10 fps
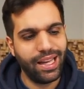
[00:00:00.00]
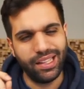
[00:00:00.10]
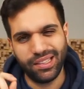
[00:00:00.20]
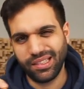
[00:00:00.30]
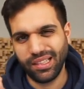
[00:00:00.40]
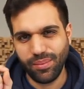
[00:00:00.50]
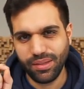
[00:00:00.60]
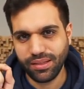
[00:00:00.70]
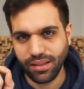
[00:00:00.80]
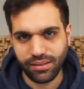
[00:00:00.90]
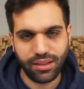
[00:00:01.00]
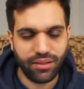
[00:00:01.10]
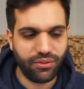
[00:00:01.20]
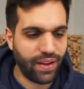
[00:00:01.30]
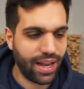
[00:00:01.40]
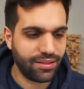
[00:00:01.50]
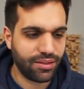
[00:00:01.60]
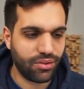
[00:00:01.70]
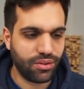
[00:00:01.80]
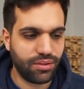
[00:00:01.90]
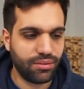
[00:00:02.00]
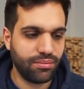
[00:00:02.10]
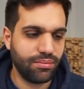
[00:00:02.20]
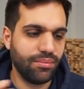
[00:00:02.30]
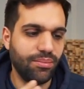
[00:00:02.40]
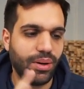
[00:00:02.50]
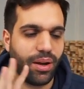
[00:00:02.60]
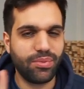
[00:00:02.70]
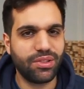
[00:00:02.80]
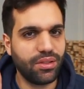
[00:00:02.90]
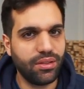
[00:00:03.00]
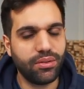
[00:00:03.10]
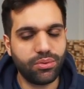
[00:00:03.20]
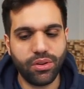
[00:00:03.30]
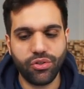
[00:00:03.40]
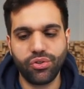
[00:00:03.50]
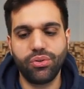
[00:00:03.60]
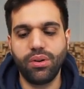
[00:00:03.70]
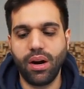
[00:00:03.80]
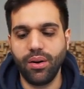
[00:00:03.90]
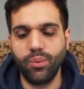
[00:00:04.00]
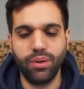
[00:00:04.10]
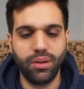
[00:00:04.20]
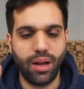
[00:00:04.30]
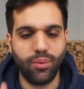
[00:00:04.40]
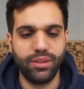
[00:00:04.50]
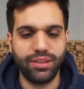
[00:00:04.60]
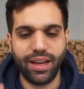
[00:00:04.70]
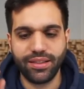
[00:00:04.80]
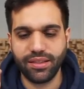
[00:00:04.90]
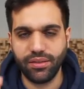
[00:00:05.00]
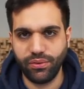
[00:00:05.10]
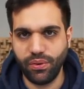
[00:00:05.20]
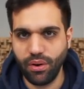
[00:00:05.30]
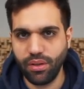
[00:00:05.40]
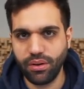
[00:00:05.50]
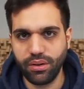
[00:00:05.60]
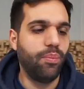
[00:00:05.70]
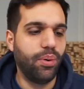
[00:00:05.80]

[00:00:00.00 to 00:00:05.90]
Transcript: It seems a little faster, but I'm still not really sure. I will test it further.